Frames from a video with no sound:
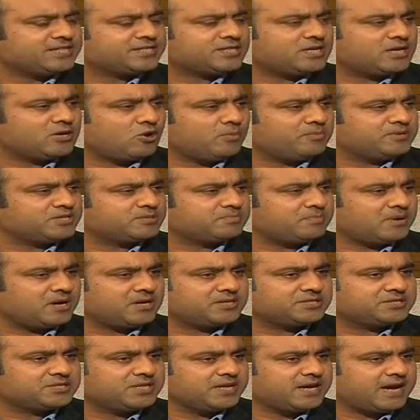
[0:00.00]
has enormous
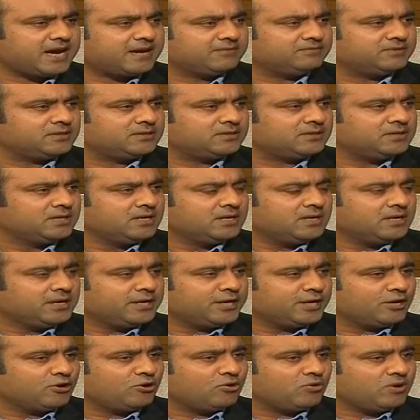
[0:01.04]
powers. They have the,
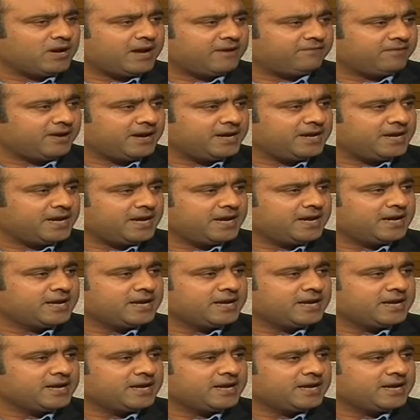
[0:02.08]
FIA.